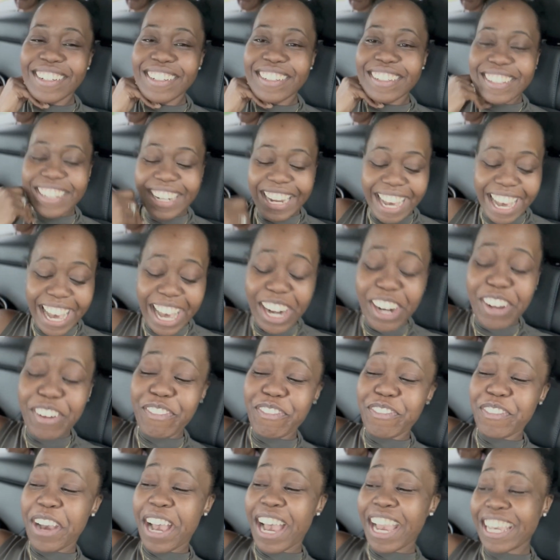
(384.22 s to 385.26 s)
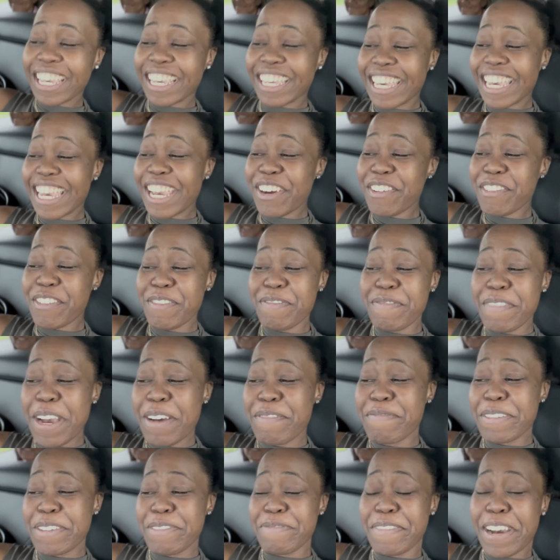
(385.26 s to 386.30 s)
Now I don't, I can't
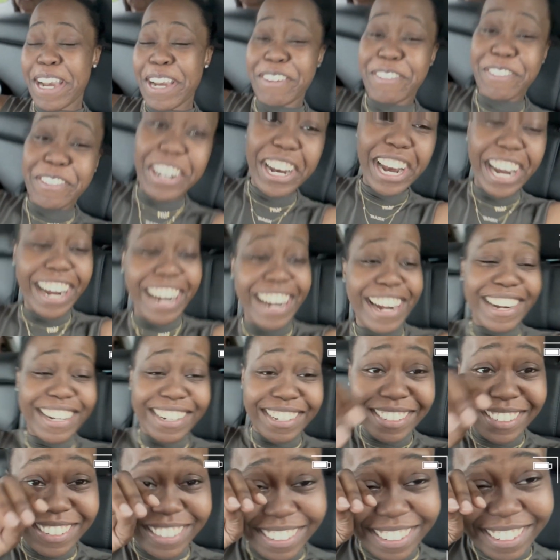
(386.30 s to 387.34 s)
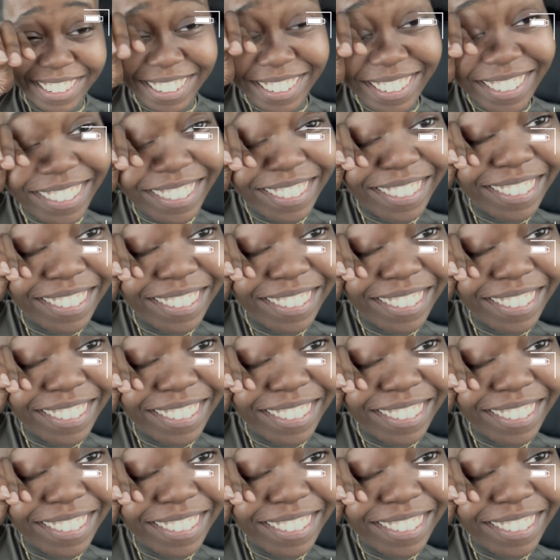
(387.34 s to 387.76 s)
remember my words. Hey,